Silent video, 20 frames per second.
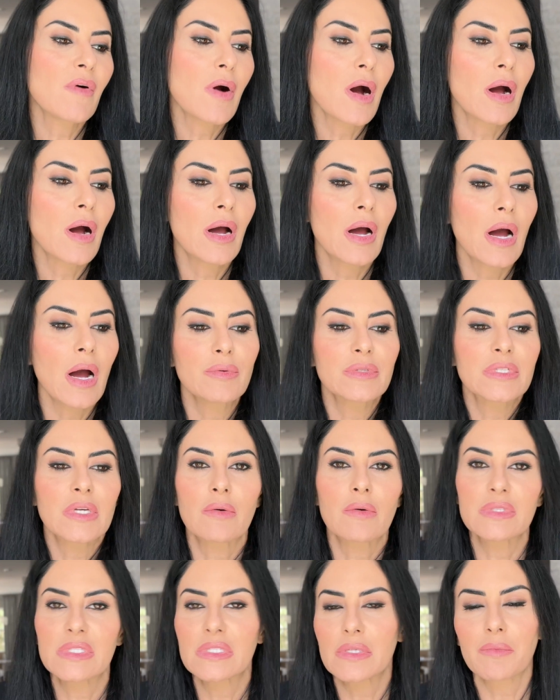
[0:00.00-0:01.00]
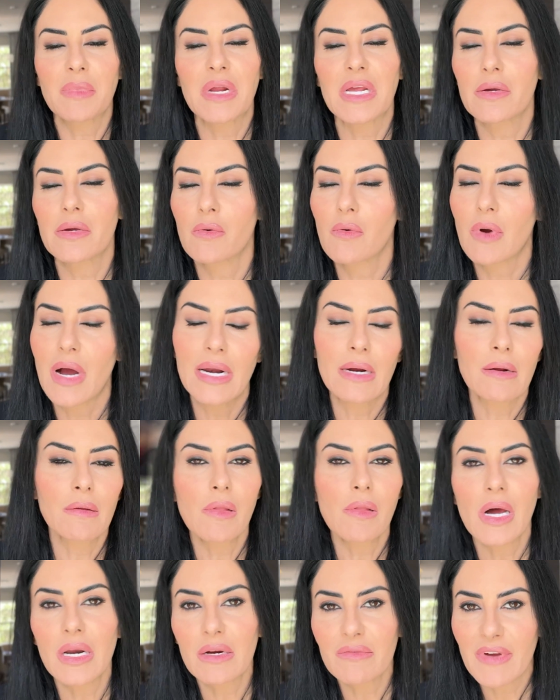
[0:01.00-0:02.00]
I was always somebody who
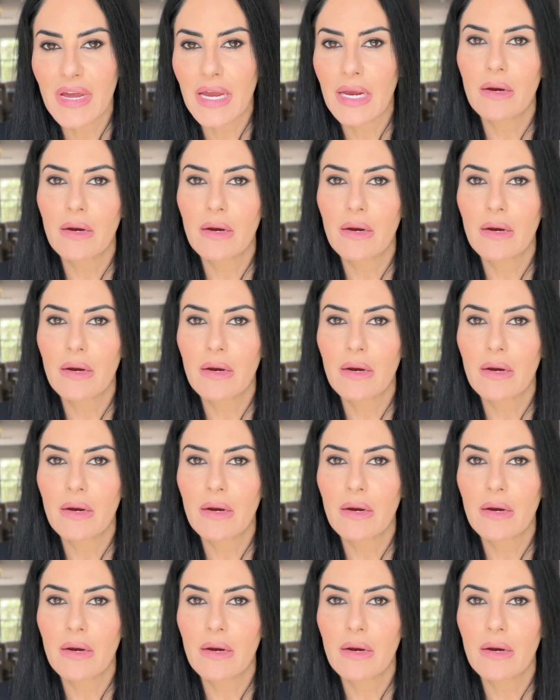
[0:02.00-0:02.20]
had a lot